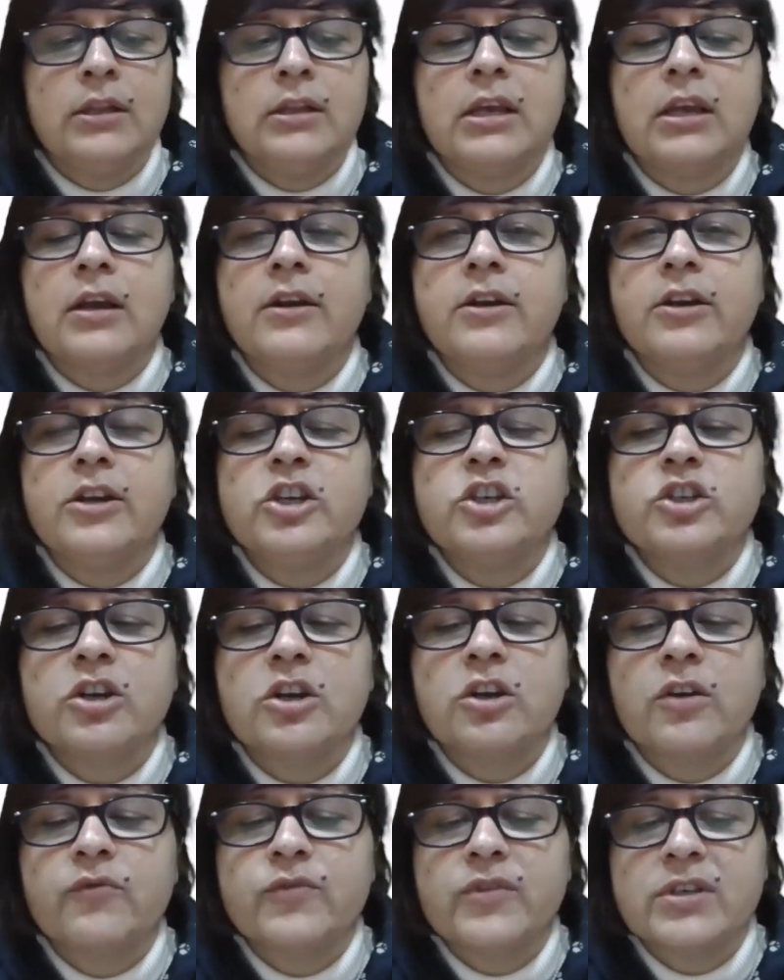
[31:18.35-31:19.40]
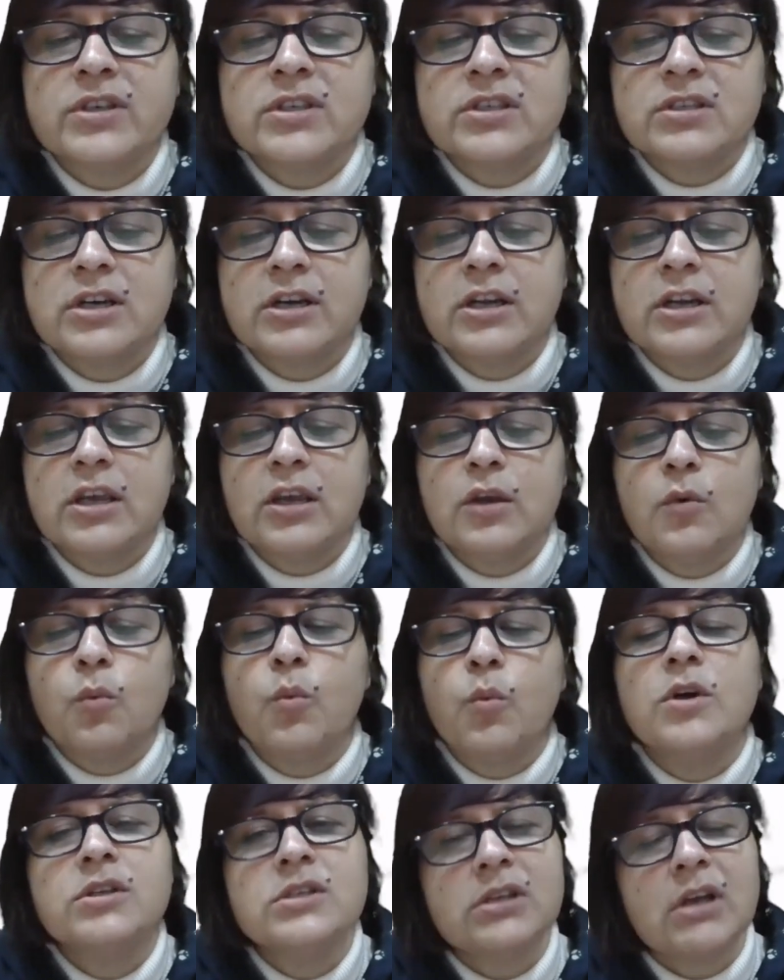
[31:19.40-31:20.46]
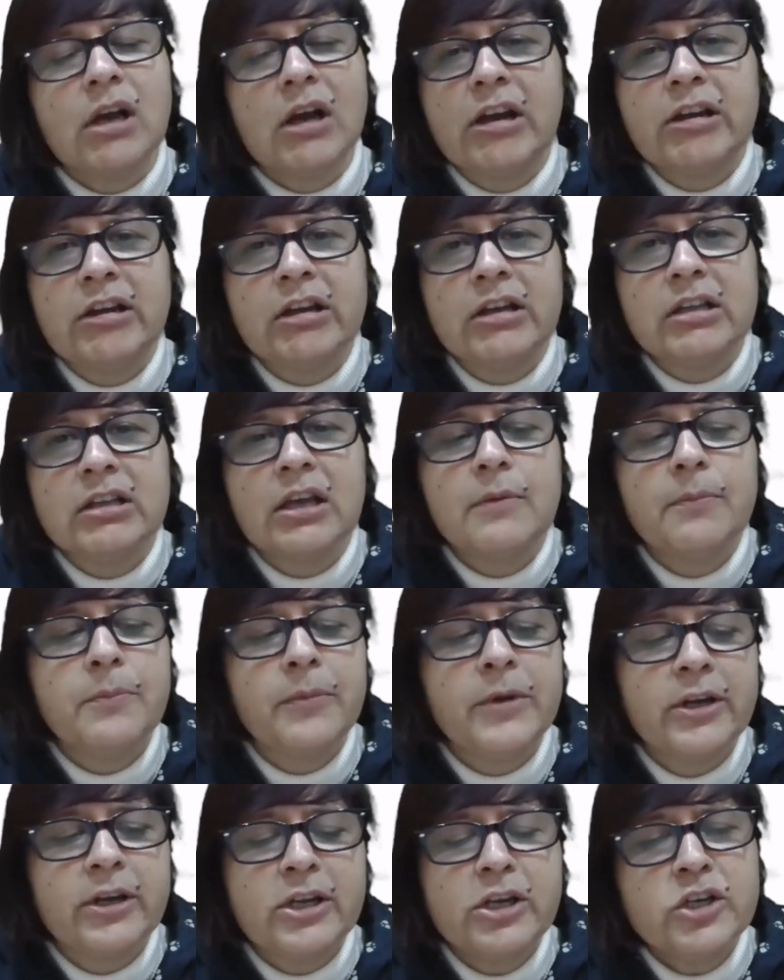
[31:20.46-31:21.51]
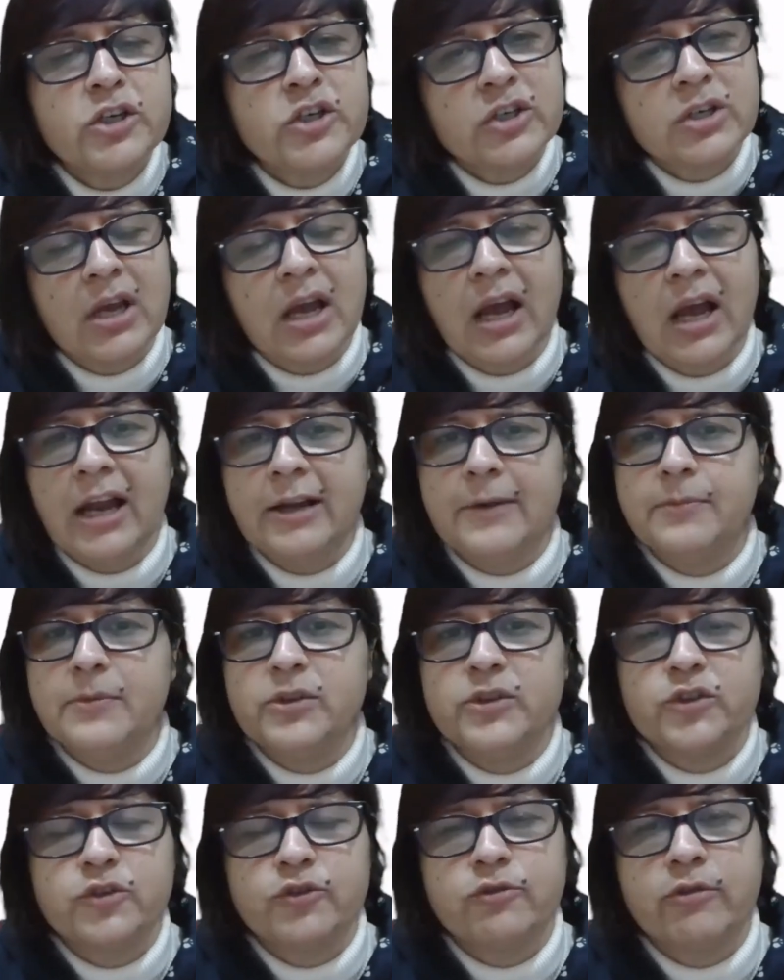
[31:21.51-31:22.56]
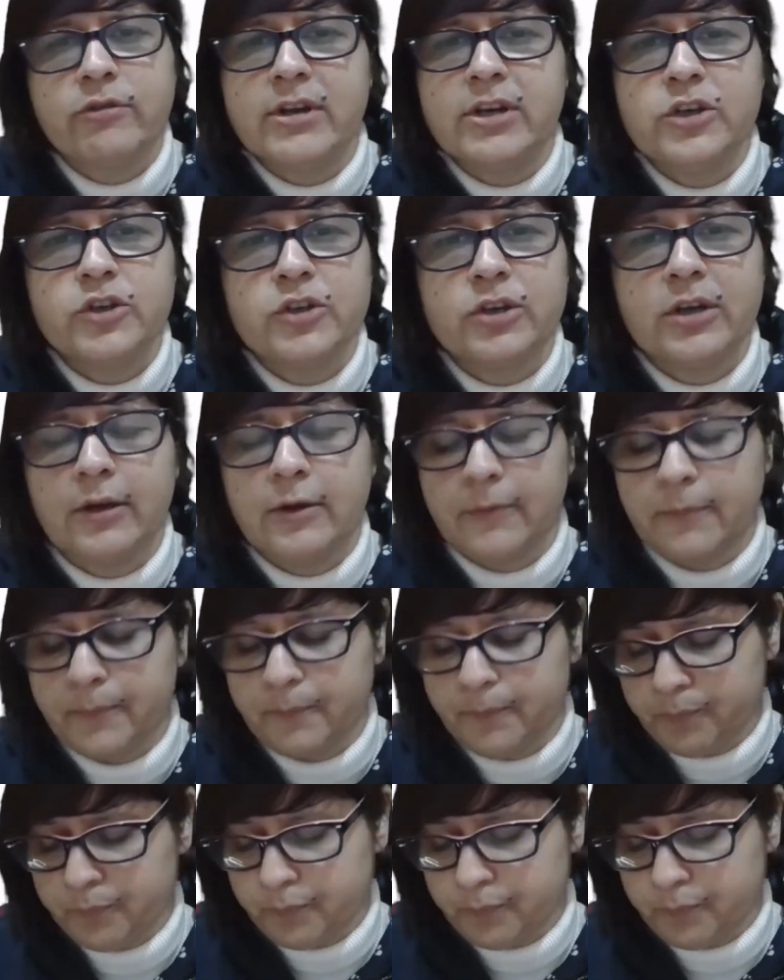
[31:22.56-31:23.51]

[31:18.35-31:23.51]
the condition of the study was under the British administration.